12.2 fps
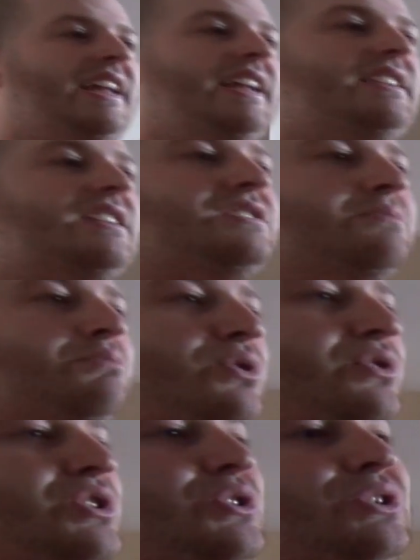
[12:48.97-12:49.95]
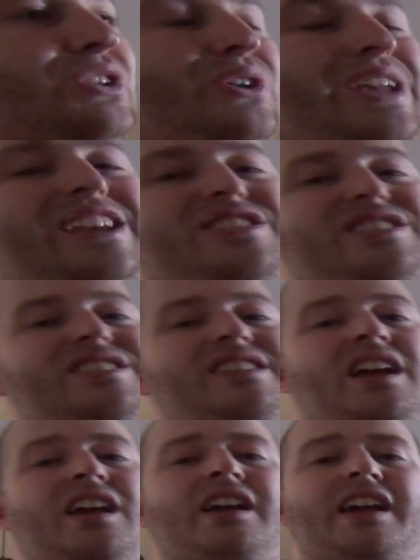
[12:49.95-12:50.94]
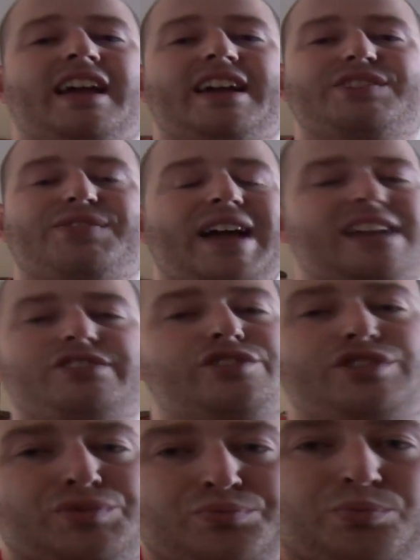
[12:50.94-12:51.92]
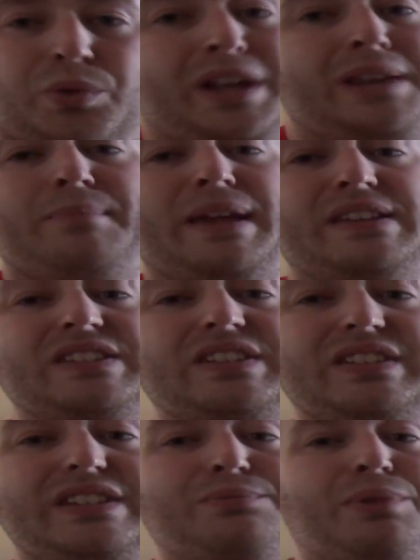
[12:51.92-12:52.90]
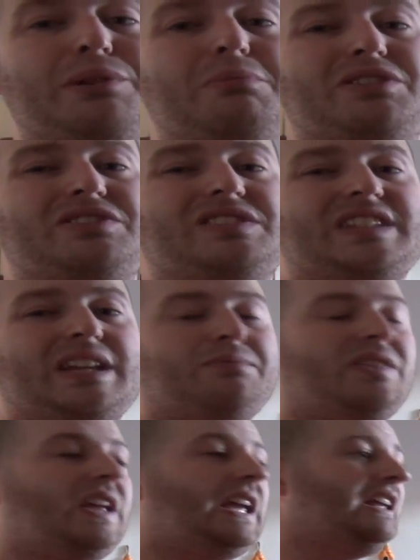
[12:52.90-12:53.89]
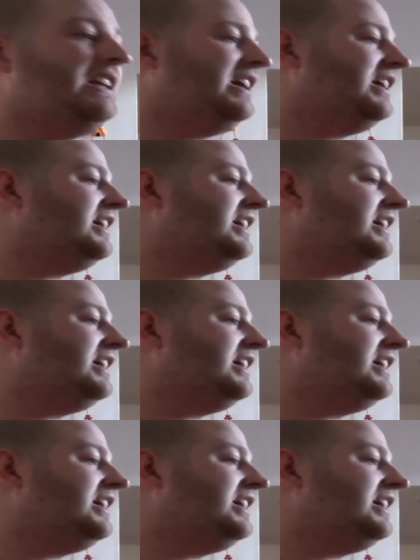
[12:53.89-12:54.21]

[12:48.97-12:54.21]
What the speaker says: It doesn't move you to a location as fast as just running, basically. It's pretty much the same thing.